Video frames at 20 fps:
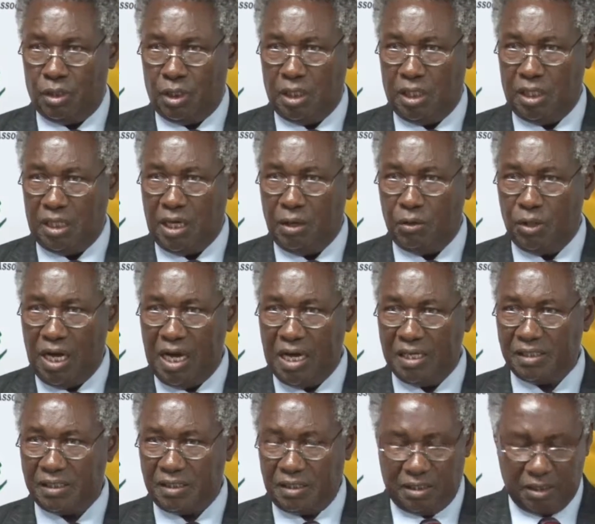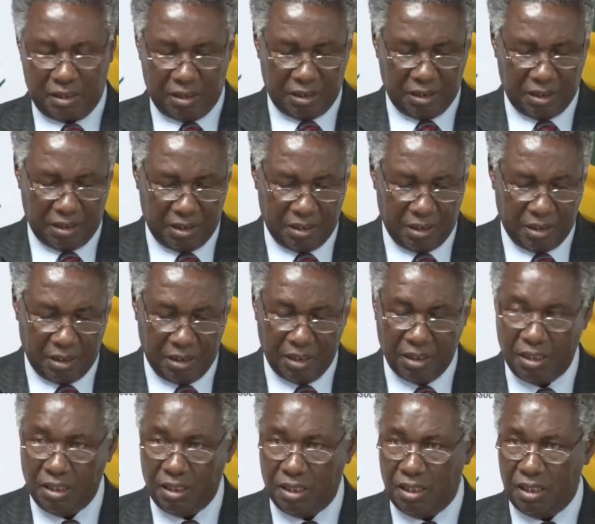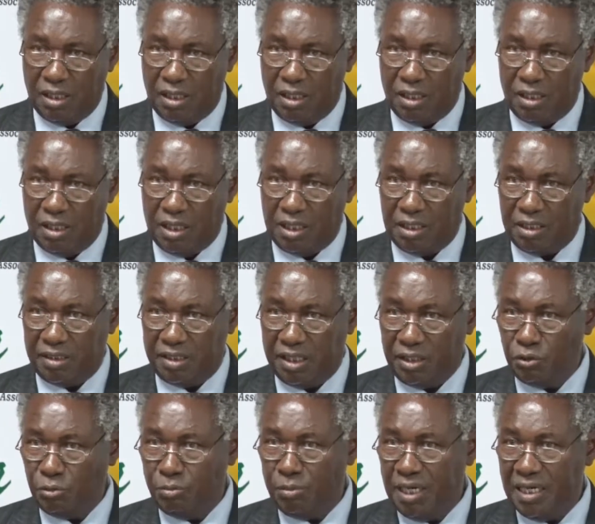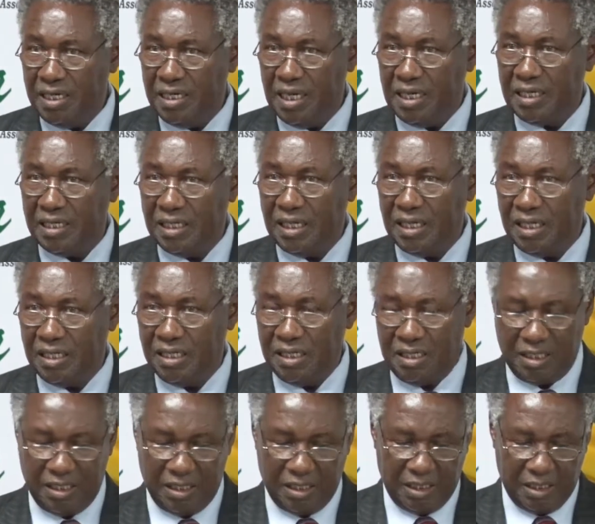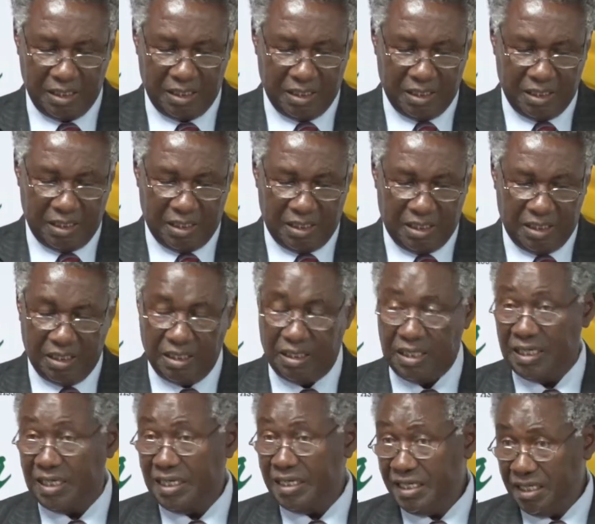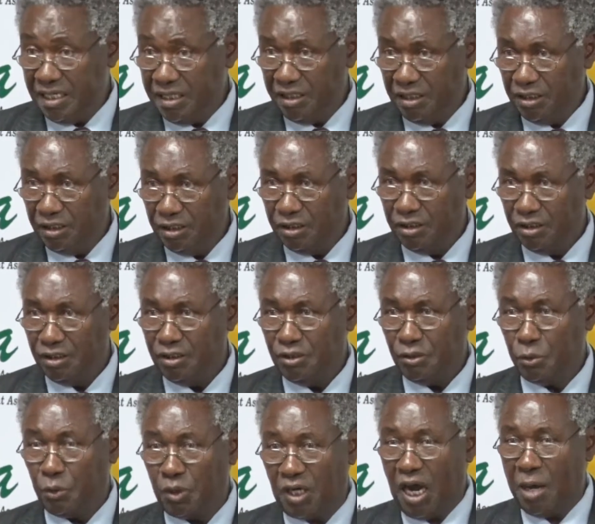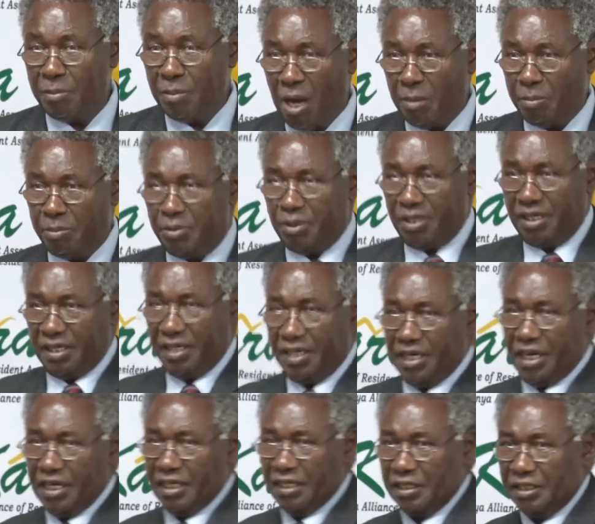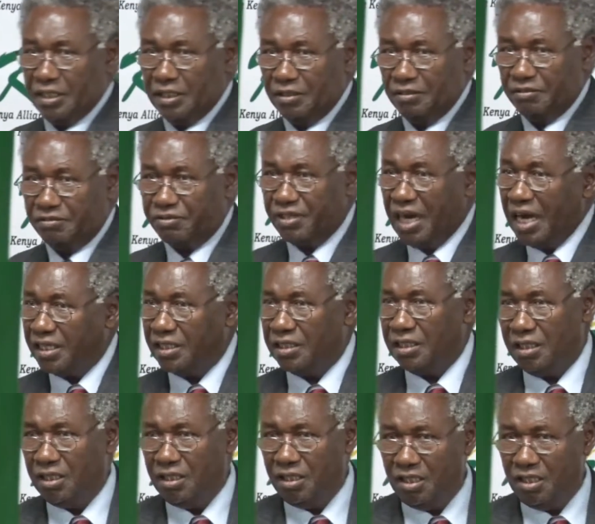And I will ask the gentleman and the lady to come up here in front,